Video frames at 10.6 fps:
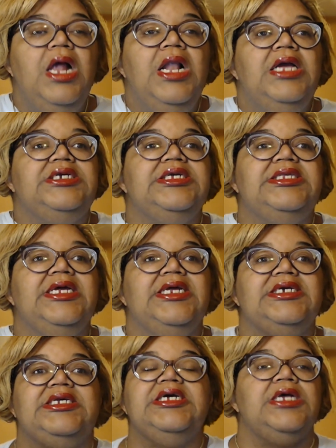She said that
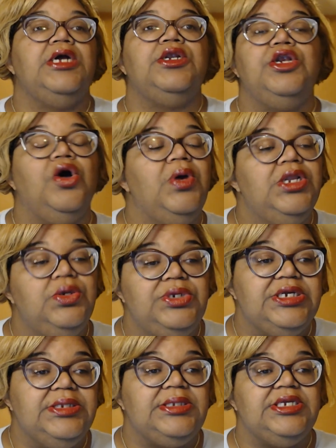she is under no
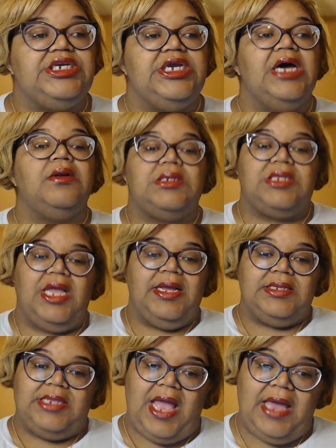illusions. She understands
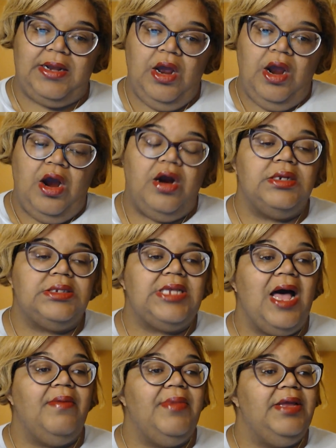that her
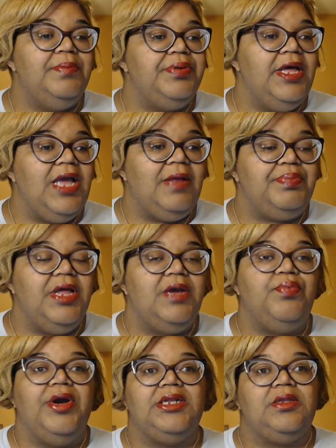time in Playboy
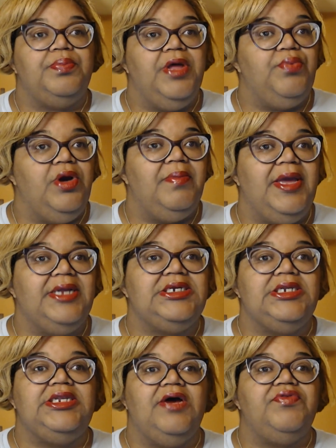and at the Playboy Mansion
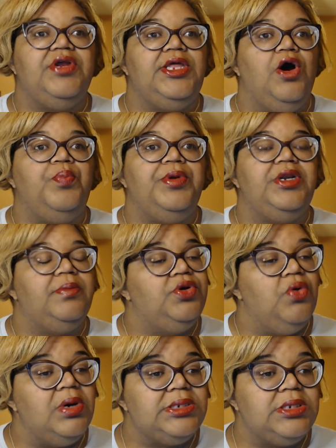definitely opened up
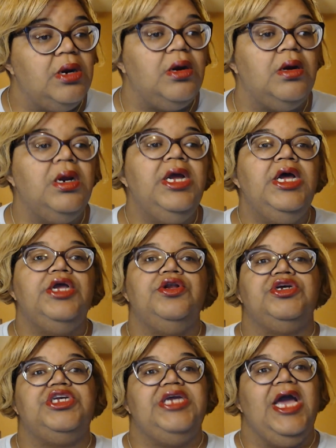doors to her. You know,
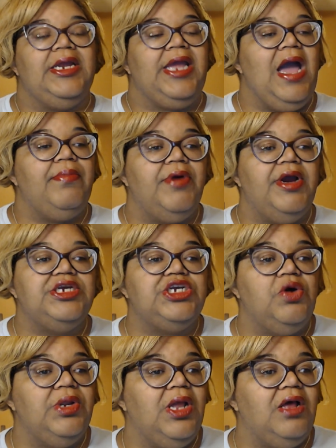she had a cabaret show
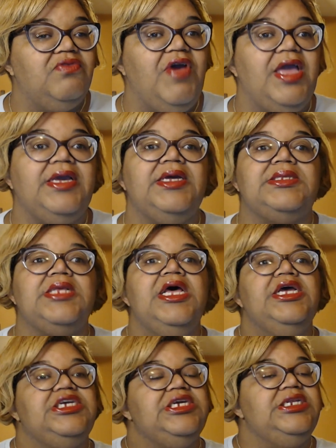in Las Vegas.
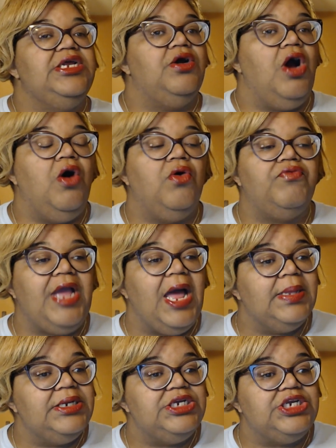She did her own
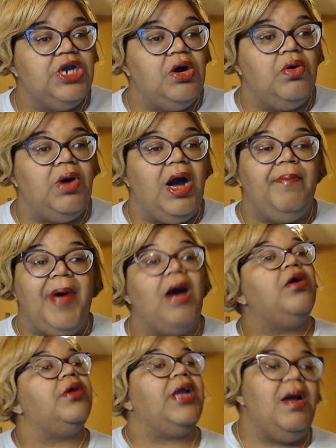reality show about her
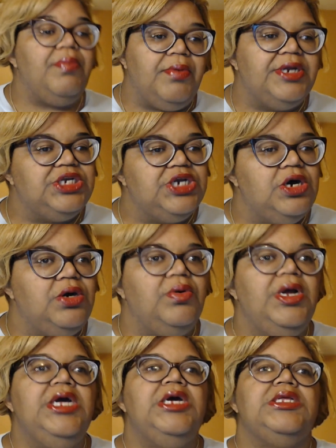cabaret show.
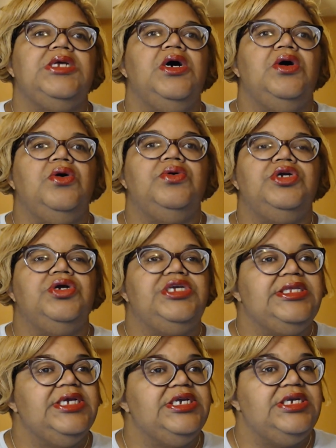So, you know, she
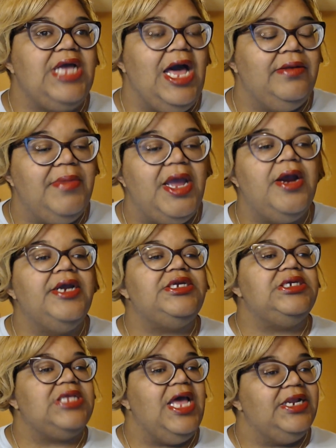says she's gotten married. She's
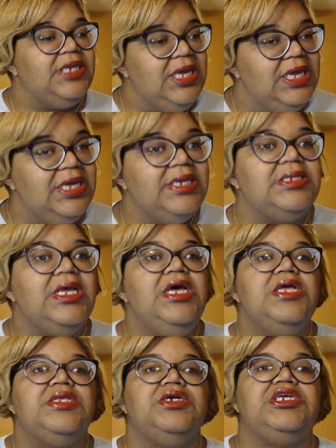had kids.
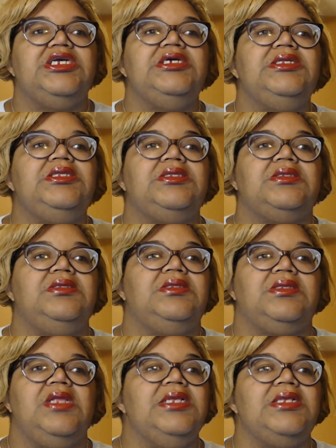So she
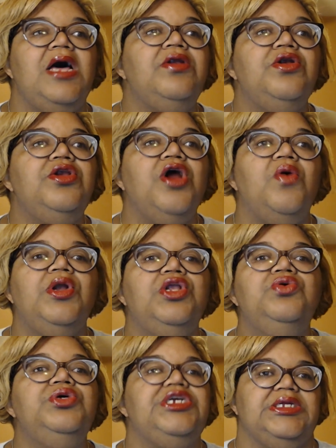is under no
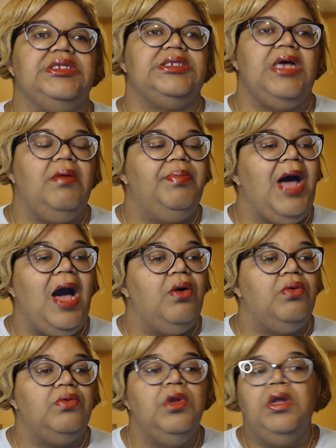illusions about,
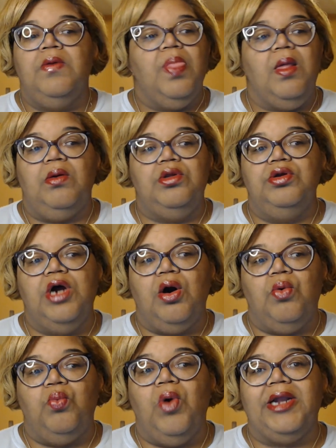you know,
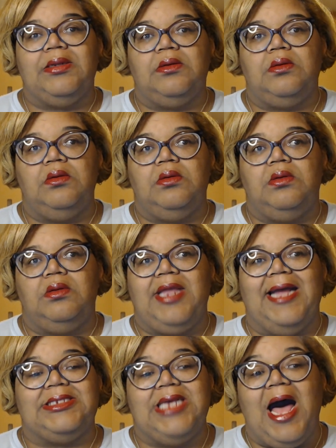what that
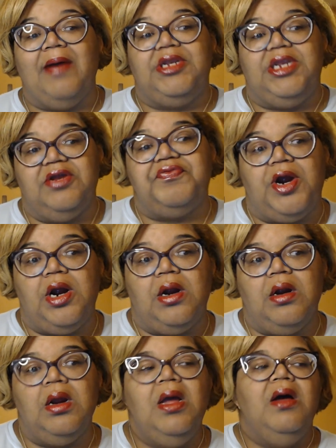time did for her.
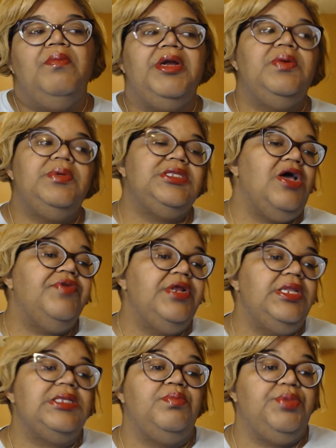But it was definitely
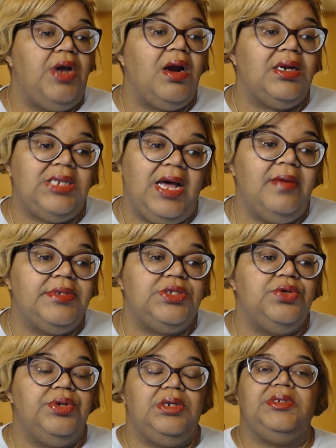some dark times to it.
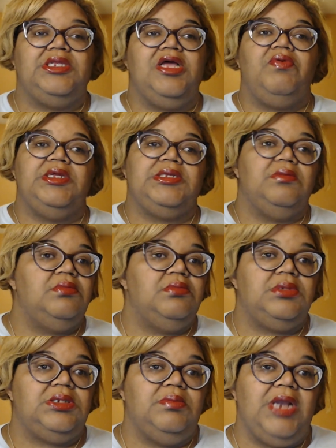And it was definitely some
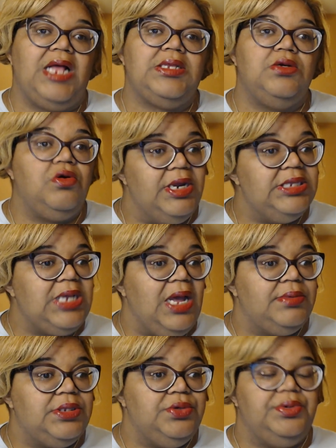not so great times to it.